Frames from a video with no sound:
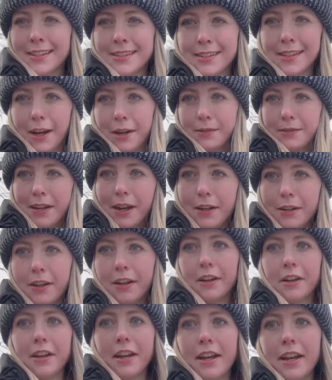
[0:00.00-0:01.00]
downtown
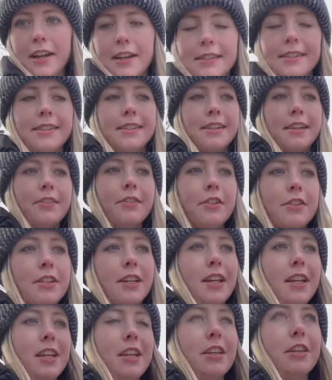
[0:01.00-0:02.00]
area and see if there's
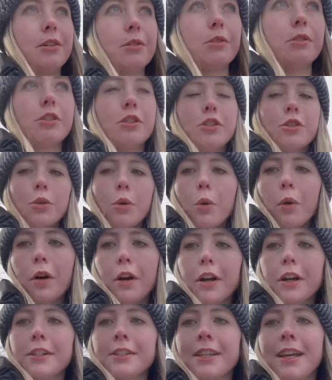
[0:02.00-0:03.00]
any cute
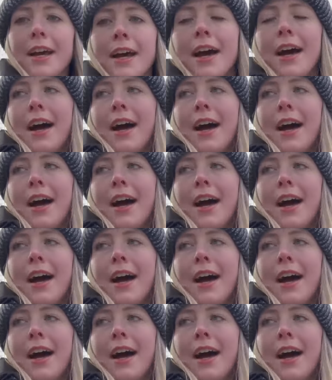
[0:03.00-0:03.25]
stores.